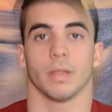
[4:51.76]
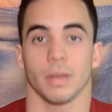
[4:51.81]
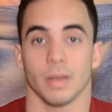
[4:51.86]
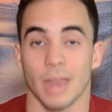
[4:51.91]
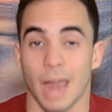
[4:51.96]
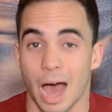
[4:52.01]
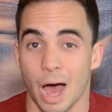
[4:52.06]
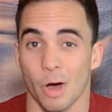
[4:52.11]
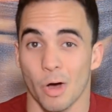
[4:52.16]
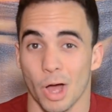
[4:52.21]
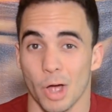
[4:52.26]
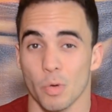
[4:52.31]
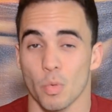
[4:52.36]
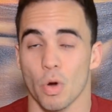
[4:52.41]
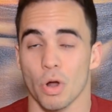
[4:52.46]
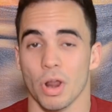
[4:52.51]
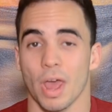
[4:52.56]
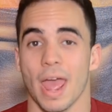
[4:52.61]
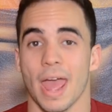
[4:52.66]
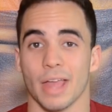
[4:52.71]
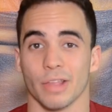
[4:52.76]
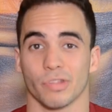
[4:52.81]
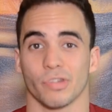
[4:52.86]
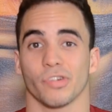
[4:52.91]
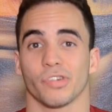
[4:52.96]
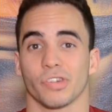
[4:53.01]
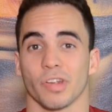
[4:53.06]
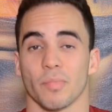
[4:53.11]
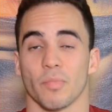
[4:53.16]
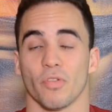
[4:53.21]
Now I want to
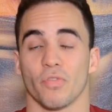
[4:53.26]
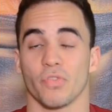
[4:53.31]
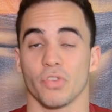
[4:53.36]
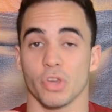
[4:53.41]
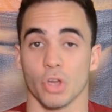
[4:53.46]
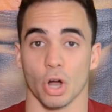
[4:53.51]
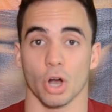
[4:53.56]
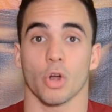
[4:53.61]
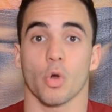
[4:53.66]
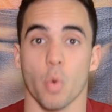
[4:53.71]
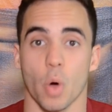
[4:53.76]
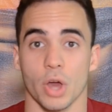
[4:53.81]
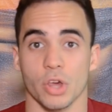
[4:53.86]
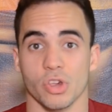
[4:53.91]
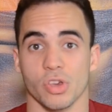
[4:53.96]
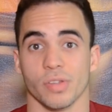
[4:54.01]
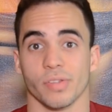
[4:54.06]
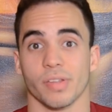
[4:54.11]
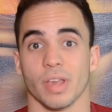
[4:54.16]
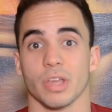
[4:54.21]
answer some of your questions